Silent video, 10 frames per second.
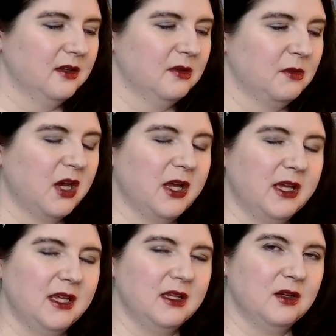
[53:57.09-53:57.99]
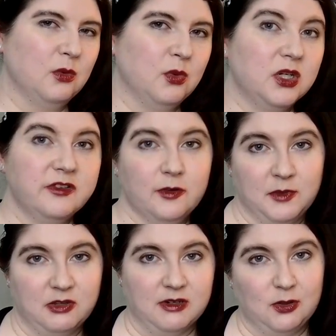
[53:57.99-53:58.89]
my wonderful
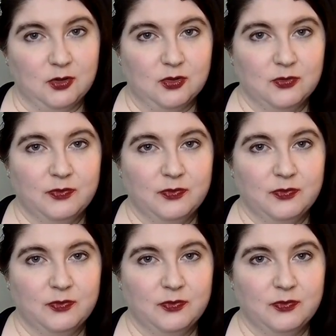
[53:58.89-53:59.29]
mother-in-law